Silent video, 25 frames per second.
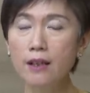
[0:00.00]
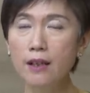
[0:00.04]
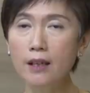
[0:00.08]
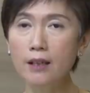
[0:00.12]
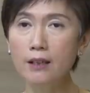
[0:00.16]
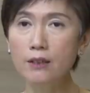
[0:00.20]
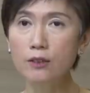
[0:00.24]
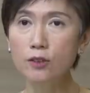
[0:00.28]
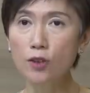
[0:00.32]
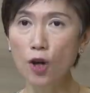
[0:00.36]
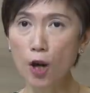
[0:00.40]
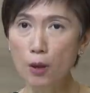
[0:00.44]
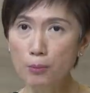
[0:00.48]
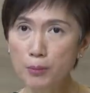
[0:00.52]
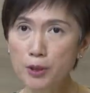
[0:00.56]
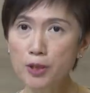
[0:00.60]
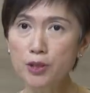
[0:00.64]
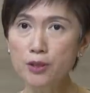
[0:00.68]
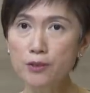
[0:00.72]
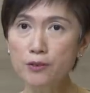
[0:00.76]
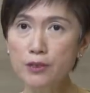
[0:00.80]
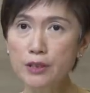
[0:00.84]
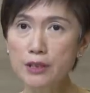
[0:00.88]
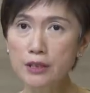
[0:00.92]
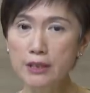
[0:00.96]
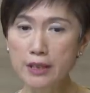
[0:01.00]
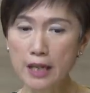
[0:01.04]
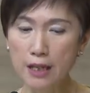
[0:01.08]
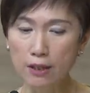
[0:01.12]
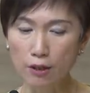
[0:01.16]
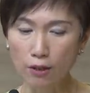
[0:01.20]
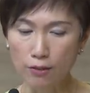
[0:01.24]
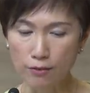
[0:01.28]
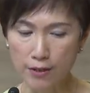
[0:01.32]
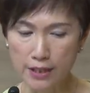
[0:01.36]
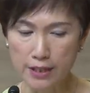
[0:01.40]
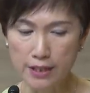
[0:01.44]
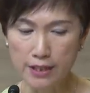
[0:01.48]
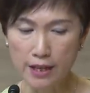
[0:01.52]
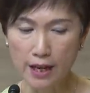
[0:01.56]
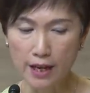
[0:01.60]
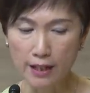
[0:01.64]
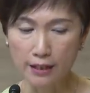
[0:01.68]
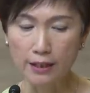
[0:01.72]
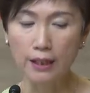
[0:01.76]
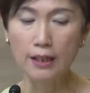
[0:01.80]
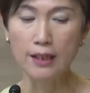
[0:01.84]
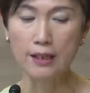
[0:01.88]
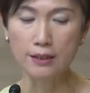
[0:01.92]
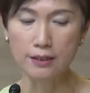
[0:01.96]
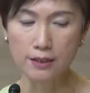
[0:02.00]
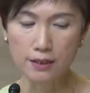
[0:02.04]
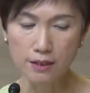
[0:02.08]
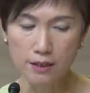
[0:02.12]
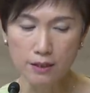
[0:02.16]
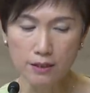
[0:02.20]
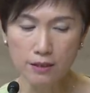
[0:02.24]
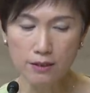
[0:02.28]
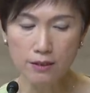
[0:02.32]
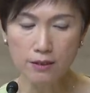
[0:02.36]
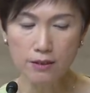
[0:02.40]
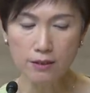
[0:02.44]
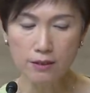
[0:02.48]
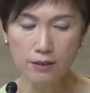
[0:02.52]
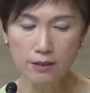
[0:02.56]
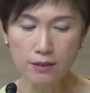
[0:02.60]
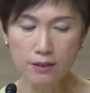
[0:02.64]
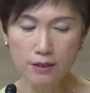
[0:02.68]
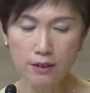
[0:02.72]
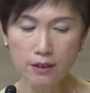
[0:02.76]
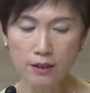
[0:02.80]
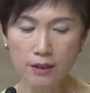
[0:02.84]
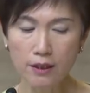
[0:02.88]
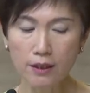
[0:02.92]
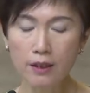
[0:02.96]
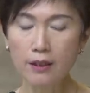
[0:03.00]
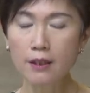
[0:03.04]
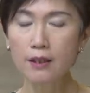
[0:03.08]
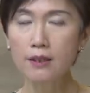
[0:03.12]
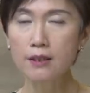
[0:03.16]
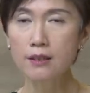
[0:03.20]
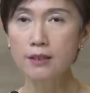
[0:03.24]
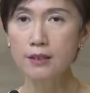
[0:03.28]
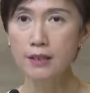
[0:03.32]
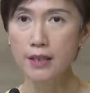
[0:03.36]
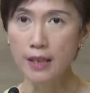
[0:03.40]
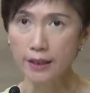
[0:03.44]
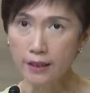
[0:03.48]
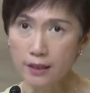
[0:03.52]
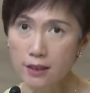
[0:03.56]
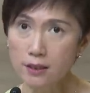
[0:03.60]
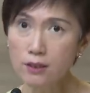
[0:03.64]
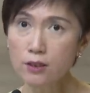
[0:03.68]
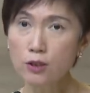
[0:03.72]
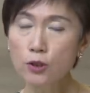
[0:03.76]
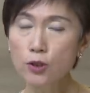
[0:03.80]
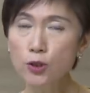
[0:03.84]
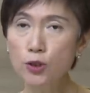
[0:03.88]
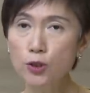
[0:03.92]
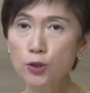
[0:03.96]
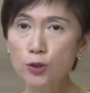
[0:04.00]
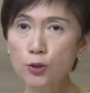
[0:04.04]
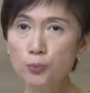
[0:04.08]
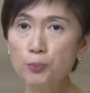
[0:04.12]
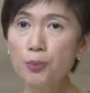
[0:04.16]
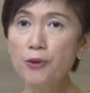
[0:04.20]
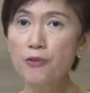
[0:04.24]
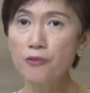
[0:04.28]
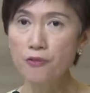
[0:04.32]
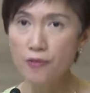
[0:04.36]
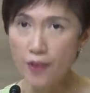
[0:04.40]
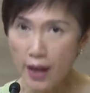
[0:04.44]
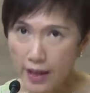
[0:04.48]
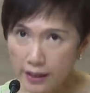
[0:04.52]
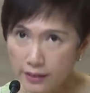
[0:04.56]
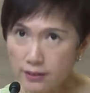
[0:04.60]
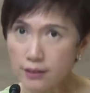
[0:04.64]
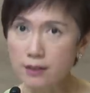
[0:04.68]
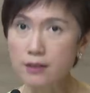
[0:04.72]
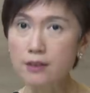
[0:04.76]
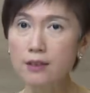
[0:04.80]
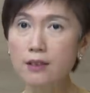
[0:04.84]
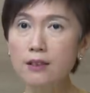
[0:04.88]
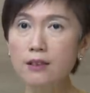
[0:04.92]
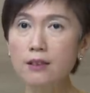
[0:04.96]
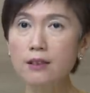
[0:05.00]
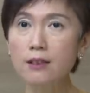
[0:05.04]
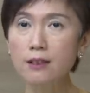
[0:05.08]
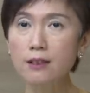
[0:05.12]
in dormitories that already had clusters. Second, to prevent